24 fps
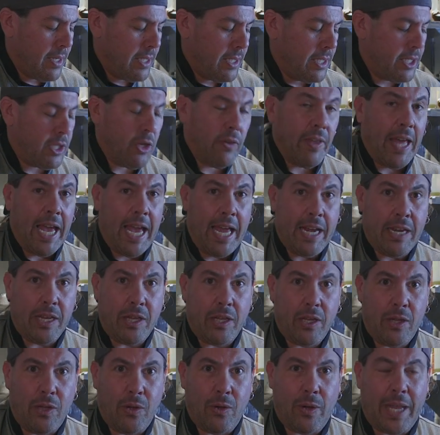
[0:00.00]
so that
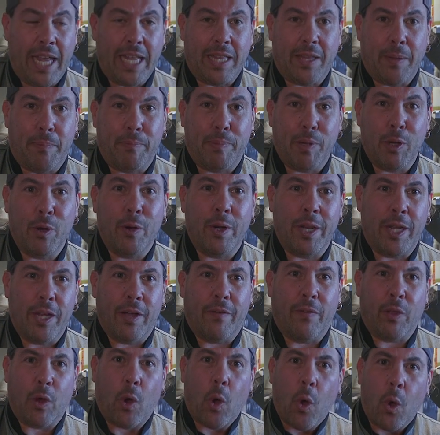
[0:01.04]
you get the beauty
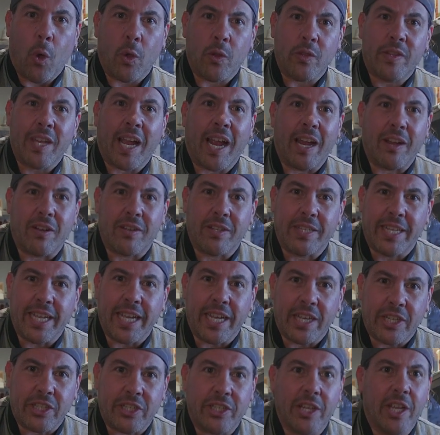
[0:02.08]
of the whole entire
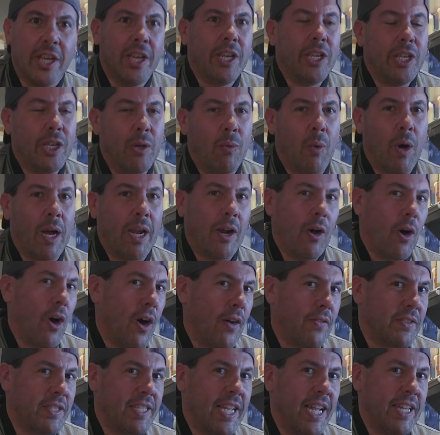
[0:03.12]
dish. You want to
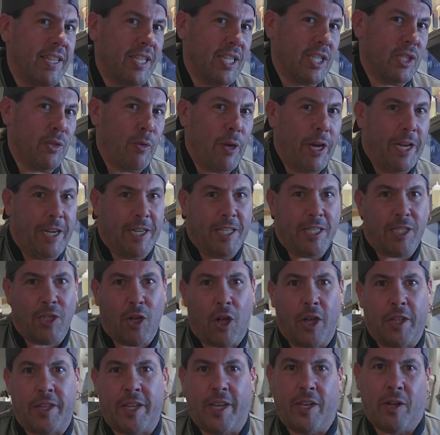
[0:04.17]
offset the sweet and the
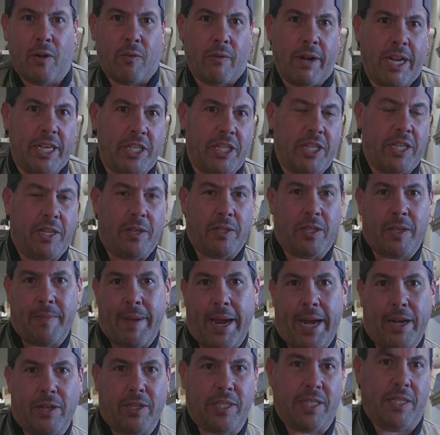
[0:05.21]
salty and the rich and the
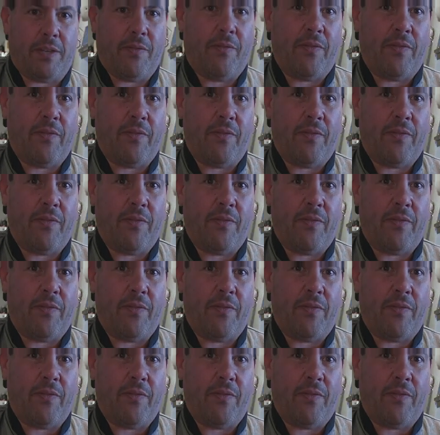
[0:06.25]
tomatoes and the